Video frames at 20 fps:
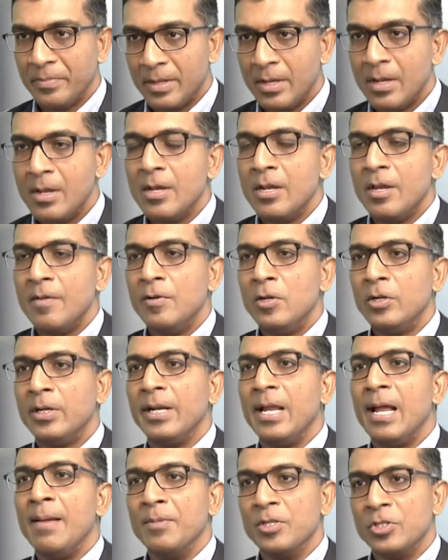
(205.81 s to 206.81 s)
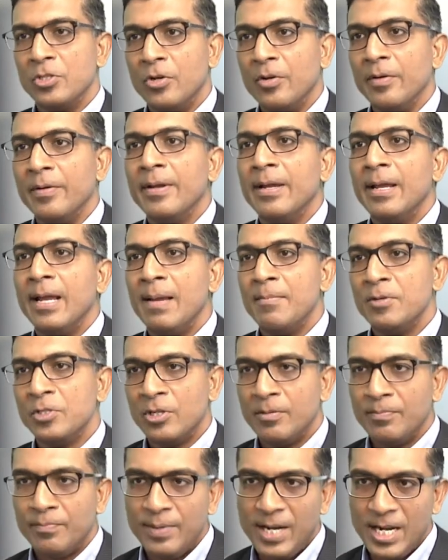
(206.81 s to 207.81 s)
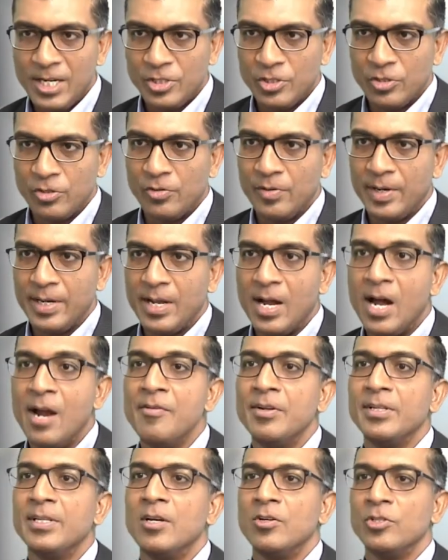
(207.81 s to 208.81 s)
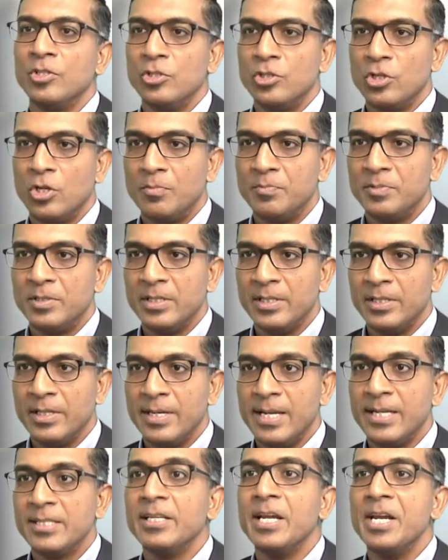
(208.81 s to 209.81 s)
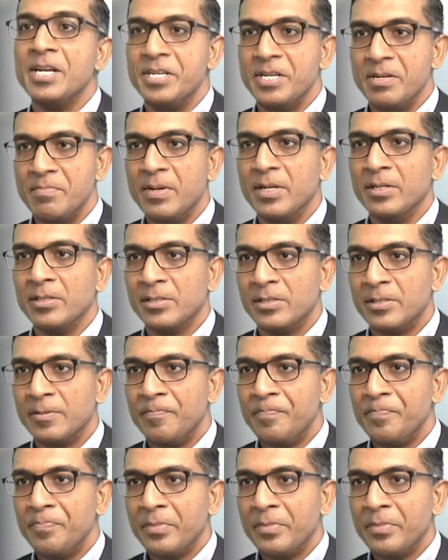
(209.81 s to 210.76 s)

If you look at Amazon, Amazon pledged to create 100,000 jobs in the next 18 months.